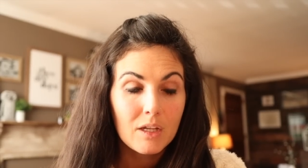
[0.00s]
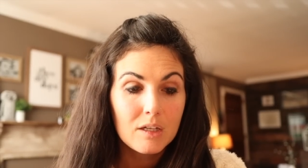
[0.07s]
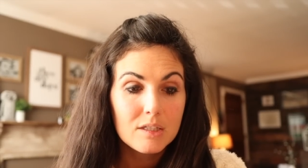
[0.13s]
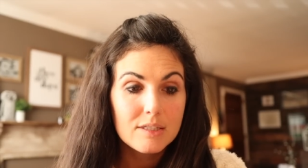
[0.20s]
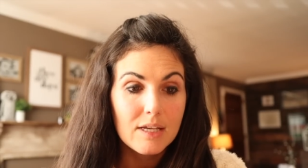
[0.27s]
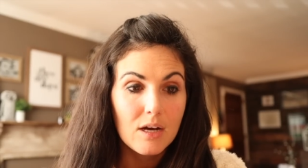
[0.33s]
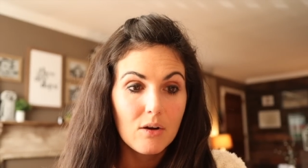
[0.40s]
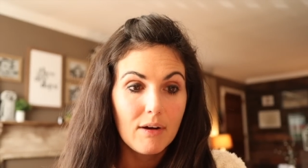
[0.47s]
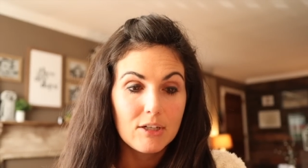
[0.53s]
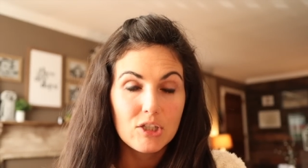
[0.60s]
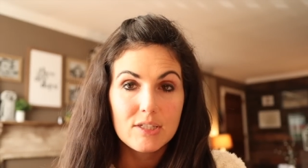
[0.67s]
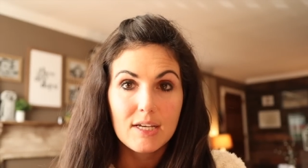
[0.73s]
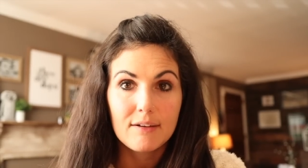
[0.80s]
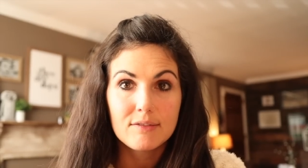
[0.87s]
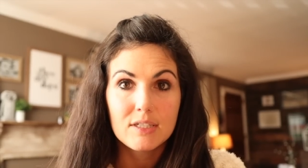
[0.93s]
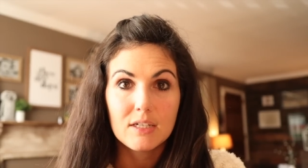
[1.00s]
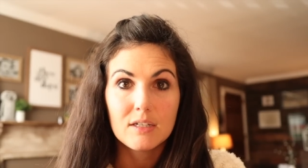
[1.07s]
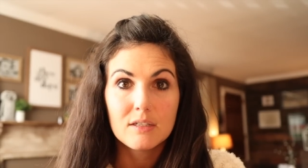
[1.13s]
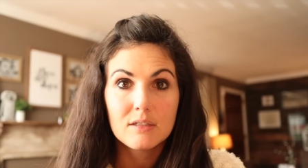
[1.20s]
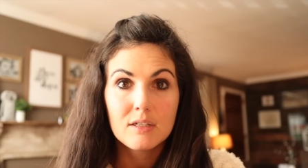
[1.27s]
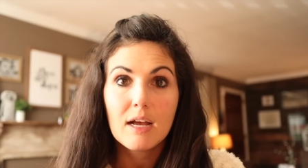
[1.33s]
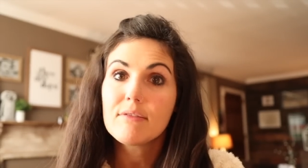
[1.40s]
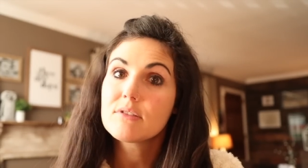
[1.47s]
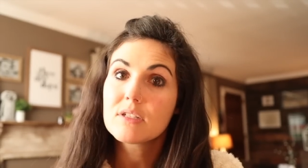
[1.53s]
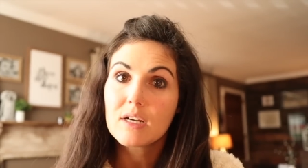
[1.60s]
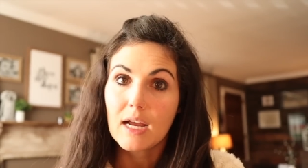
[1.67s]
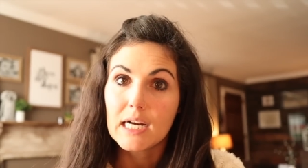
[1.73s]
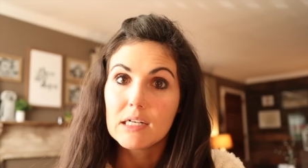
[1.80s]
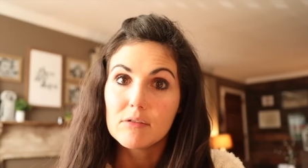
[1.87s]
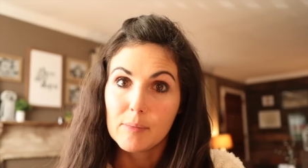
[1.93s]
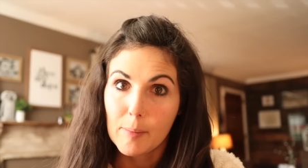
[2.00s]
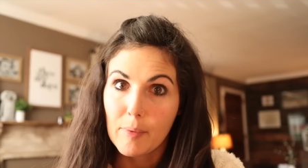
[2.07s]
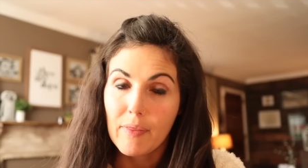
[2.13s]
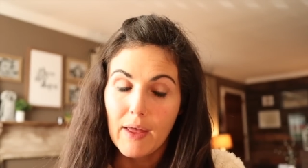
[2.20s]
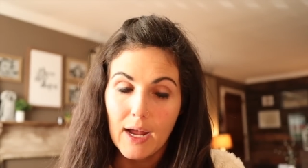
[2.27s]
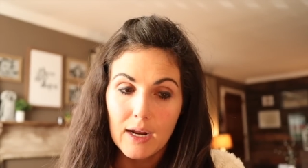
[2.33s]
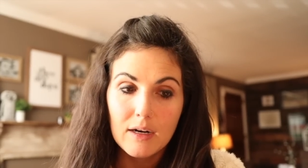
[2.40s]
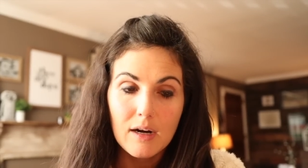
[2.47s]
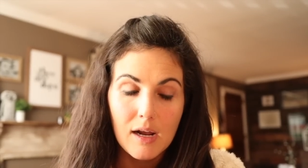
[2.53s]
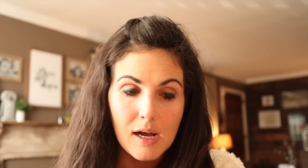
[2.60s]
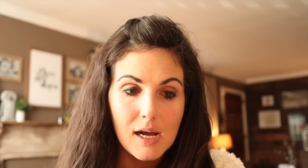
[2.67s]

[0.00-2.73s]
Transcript: So I just have to kind of remember that.